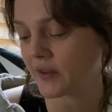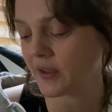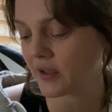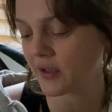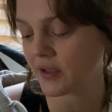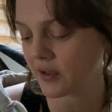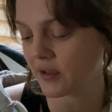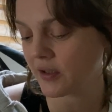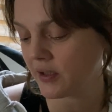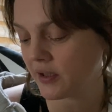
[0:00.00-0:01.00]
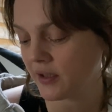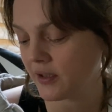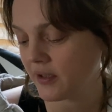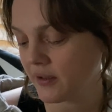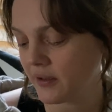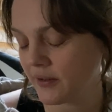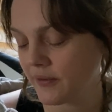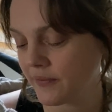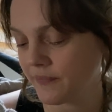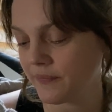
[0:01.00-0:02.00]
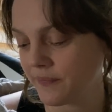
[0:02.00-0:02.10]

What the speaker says: Nothing is said.